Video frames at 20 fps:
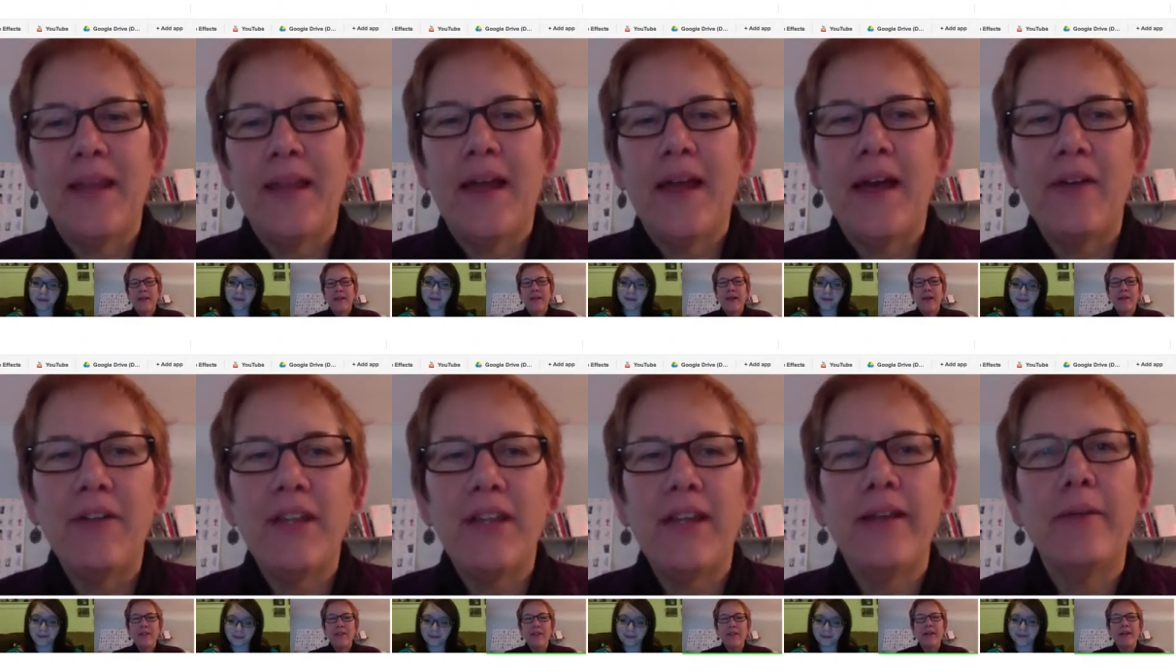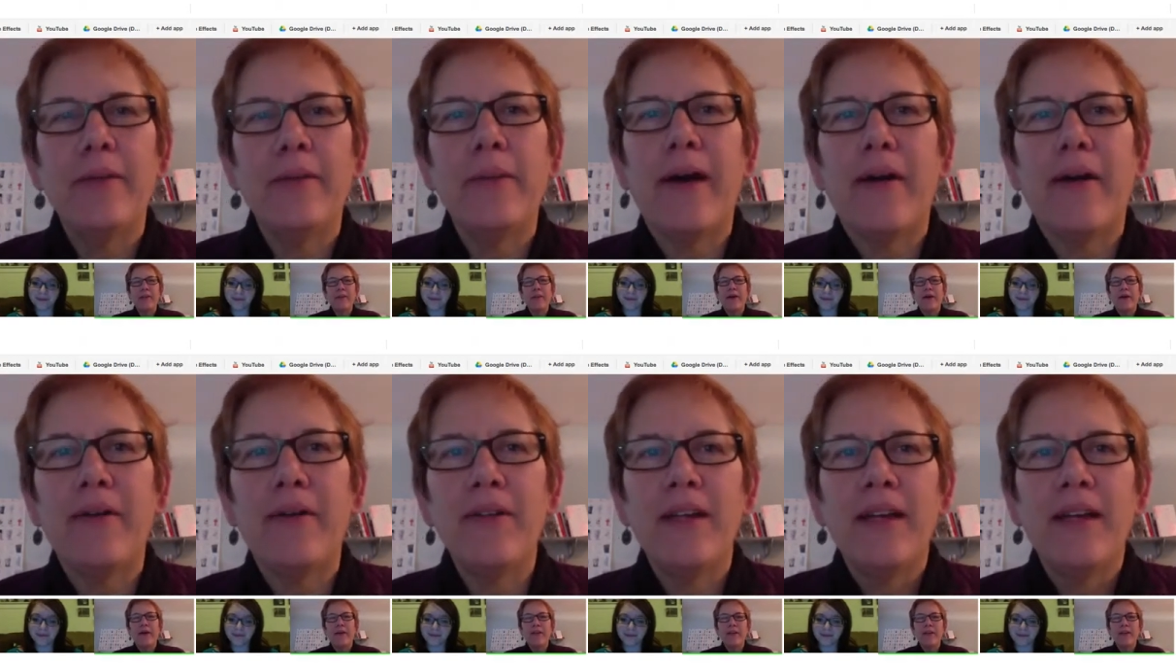I would think
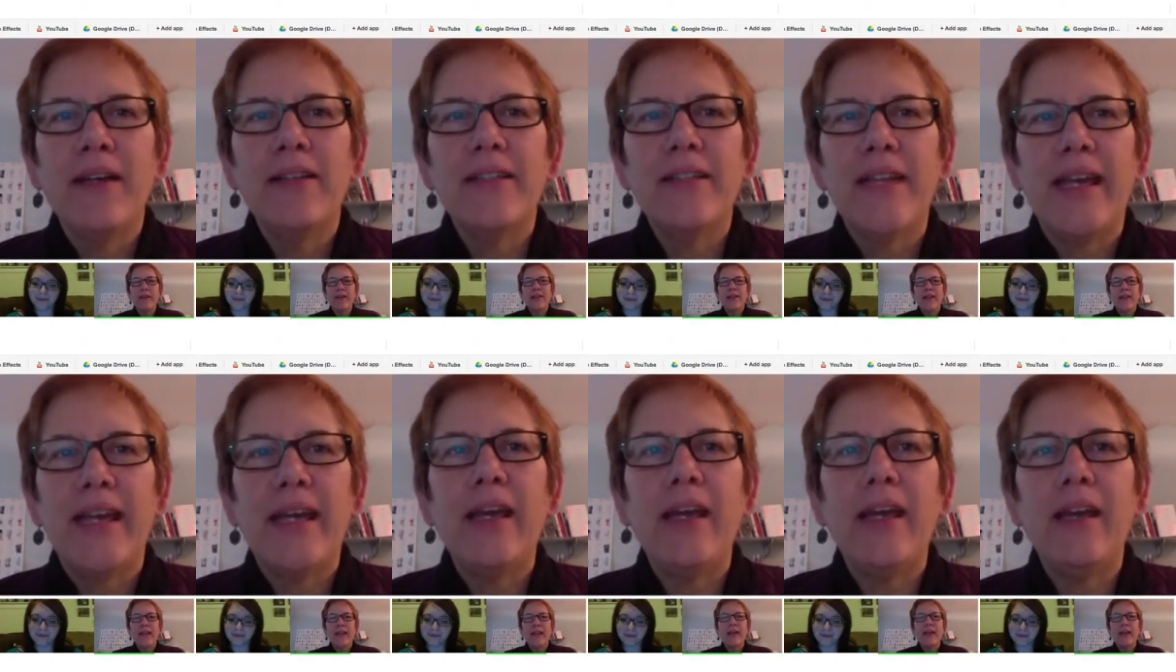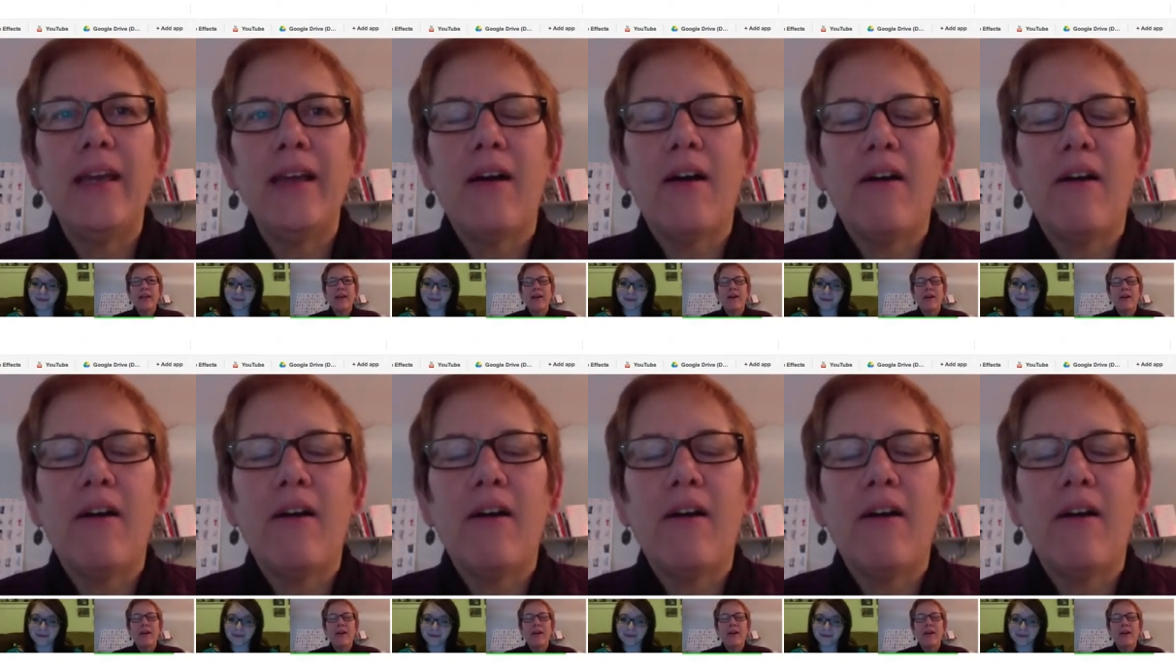about taking